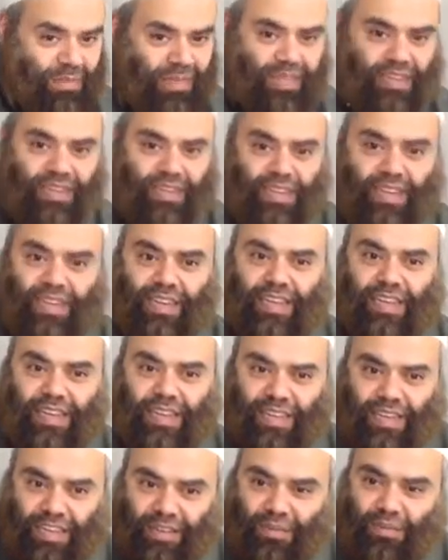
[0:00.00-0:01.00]
Being,
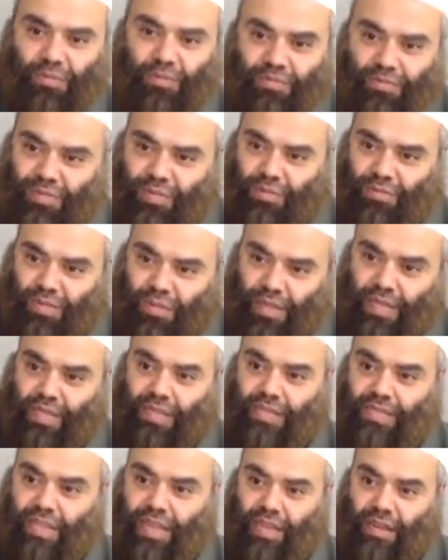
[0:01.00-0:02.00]
you know,
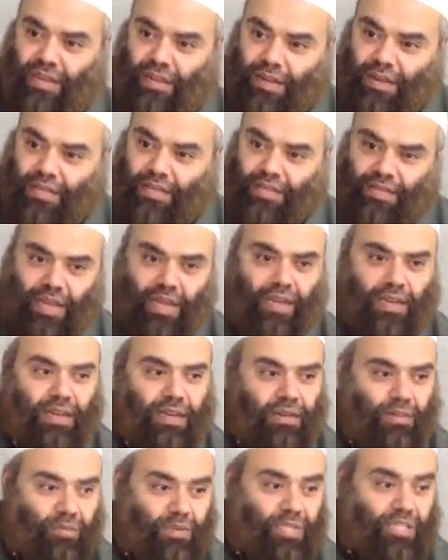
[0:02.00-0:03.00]
things that is
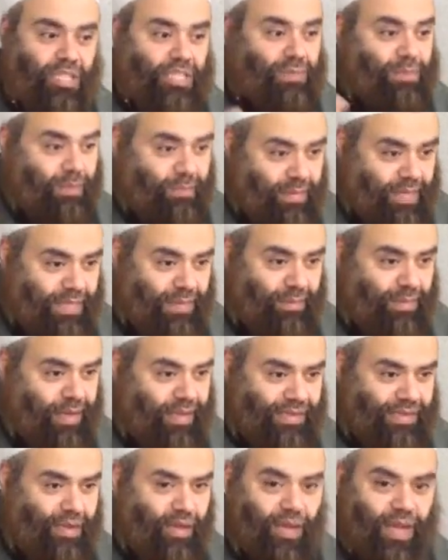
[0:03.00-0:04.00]
done which is permissible
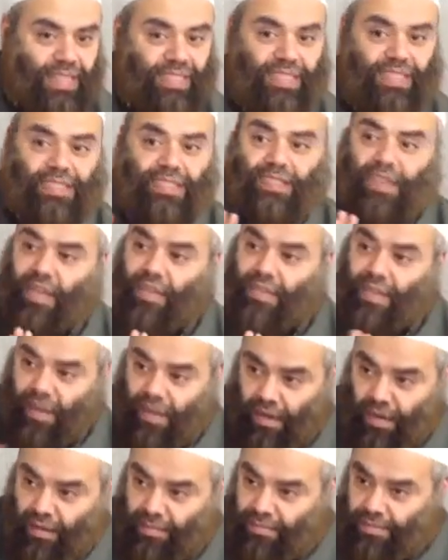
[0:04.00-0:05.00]
as long as it's not
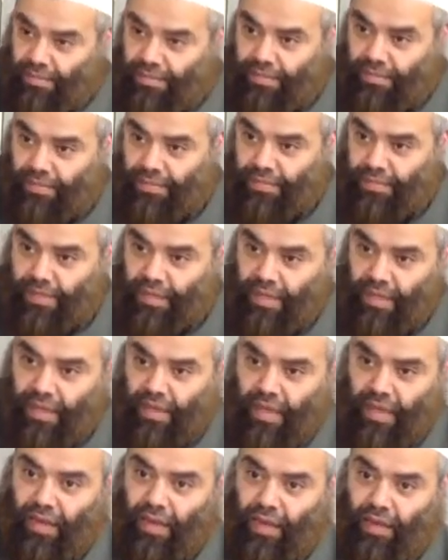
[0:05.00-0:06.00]
haram.
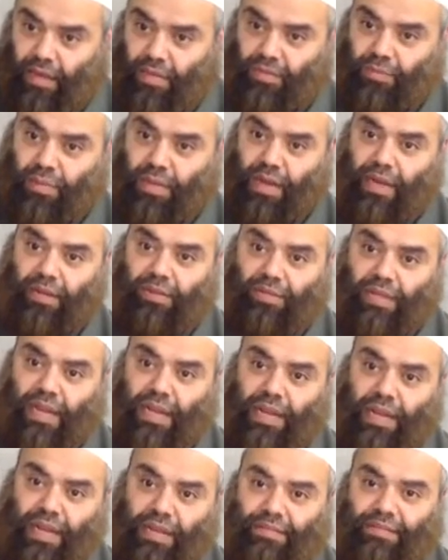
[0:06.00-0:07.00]
And Allah subhanahu wa
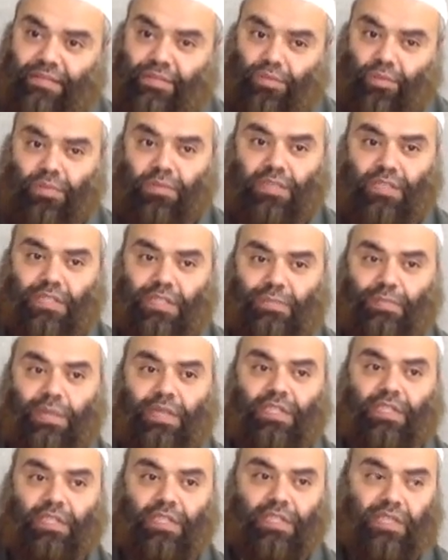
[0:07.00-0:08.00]
ta'ala gave us so much
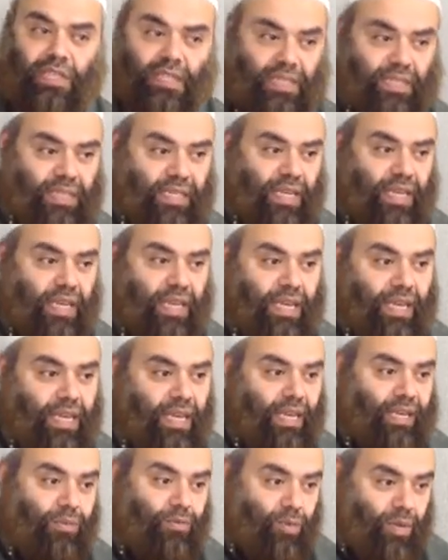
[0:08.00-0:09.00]
spaciousness
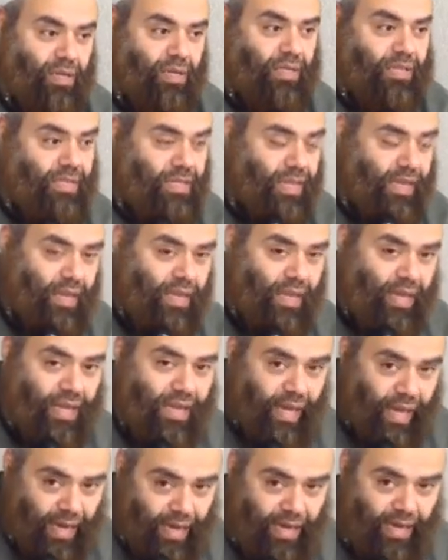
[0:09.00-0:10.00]
in what is
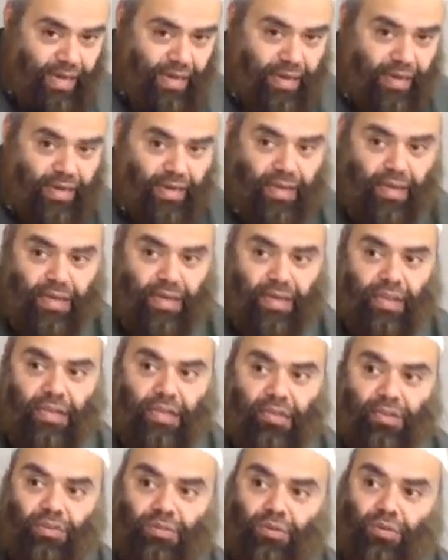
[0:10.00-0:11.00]
halal.
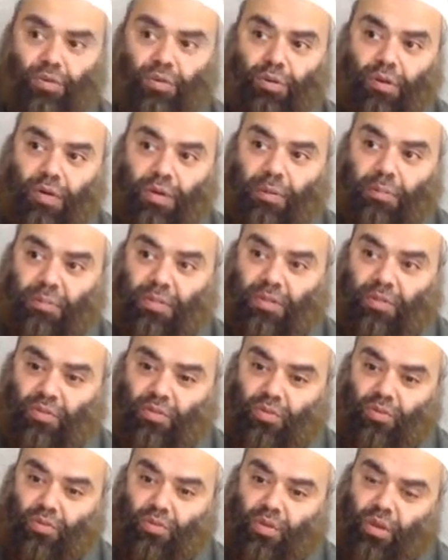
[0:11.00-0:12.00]
So, but
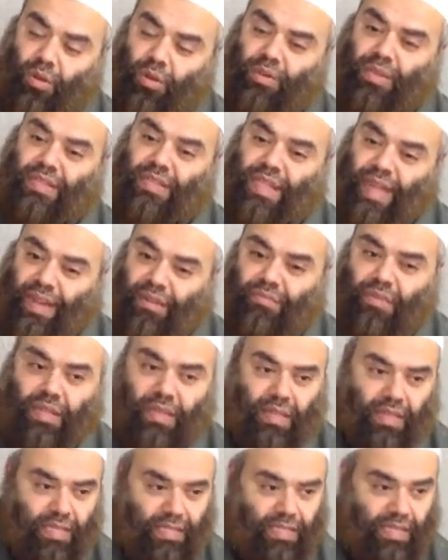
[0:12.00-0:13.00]
to look down
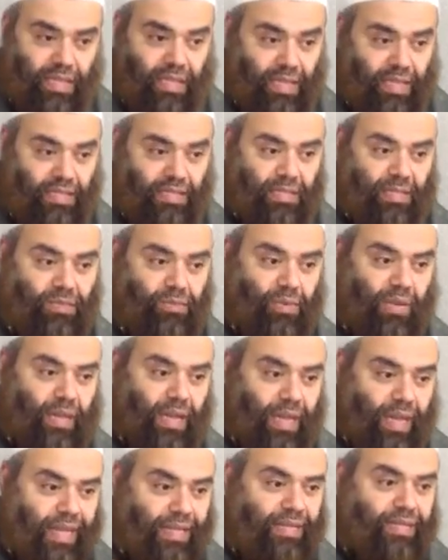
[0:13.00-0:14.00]
at this, and this is
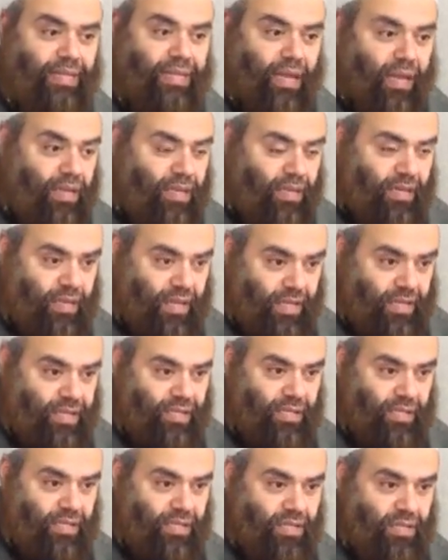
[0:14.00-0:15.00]
what led other
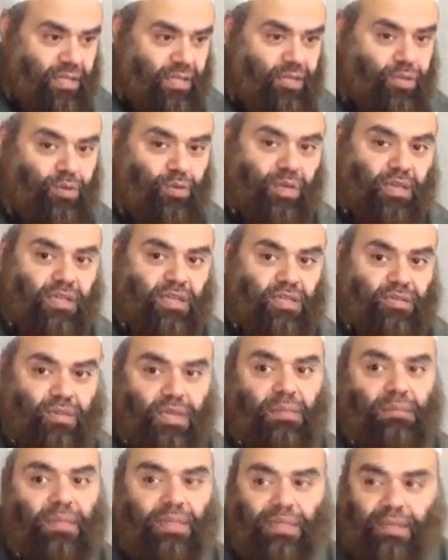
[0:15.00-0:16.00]
nations to
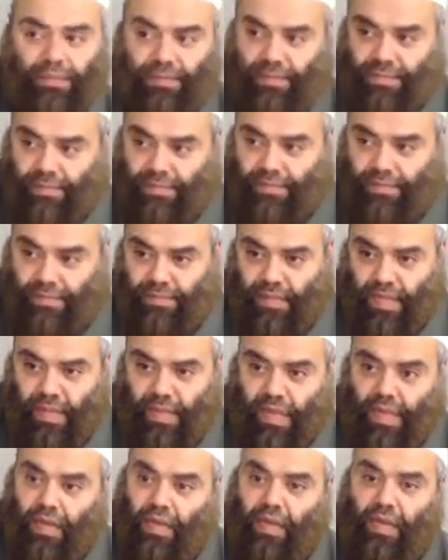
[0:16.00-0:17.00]
extremism.
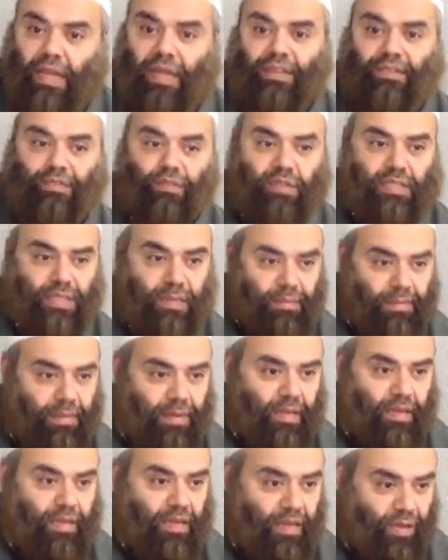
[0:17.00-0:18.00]
Like, for
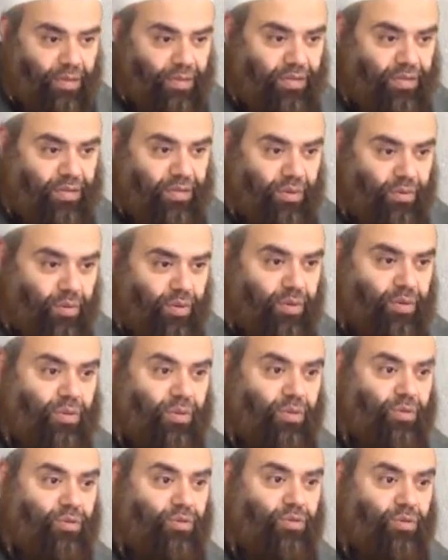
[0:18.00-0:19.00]
example, in the Christian
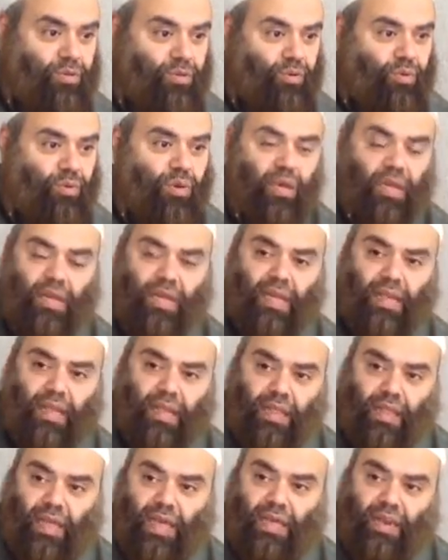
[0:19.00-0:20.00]
world, those who,
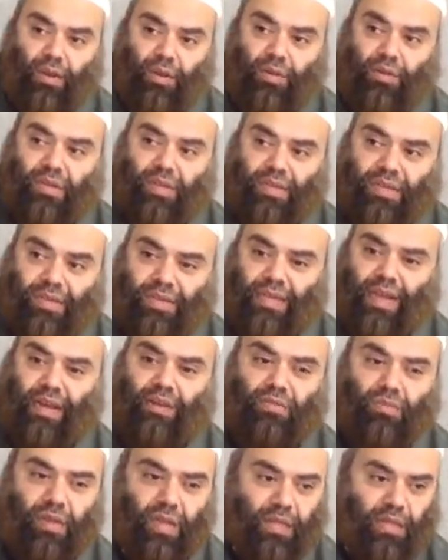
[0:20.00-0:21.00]
they look
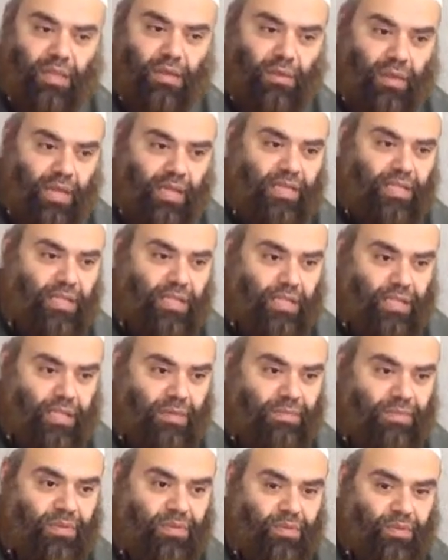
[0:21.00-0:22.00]
down at the
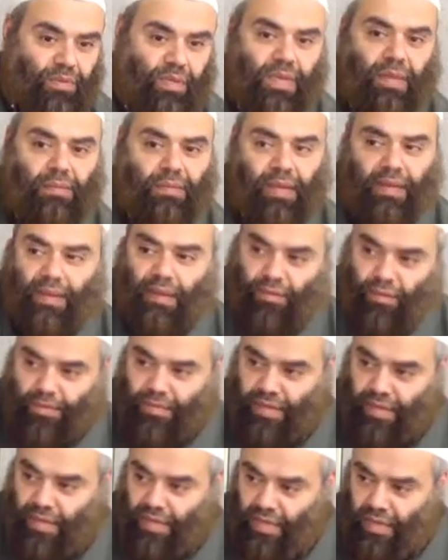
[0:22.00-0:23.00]
relationship between a man and a
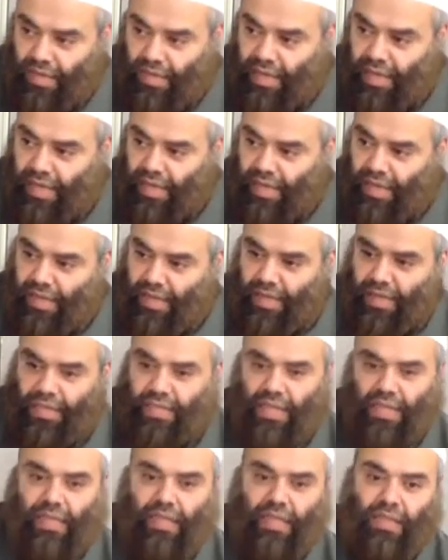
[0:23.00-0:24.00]
woman. They
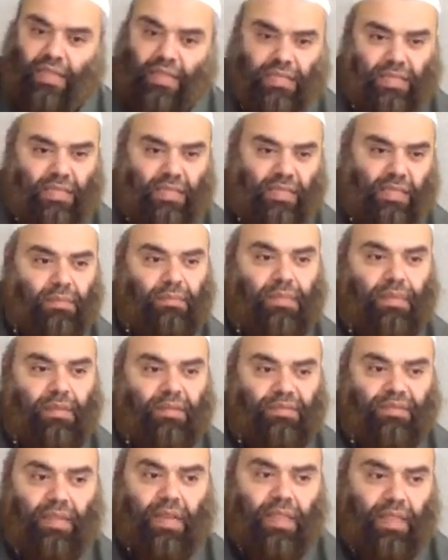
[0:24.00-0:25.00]
said that this is something
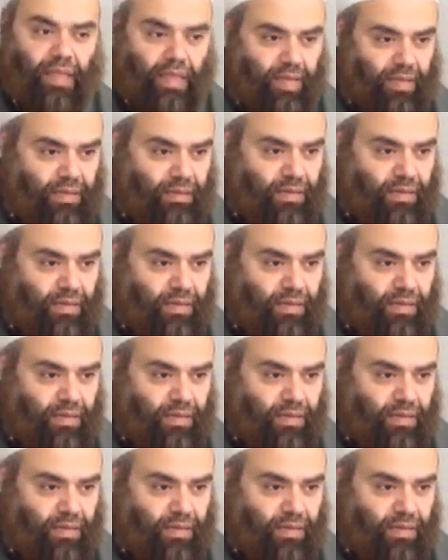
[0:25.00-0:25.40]
filthy.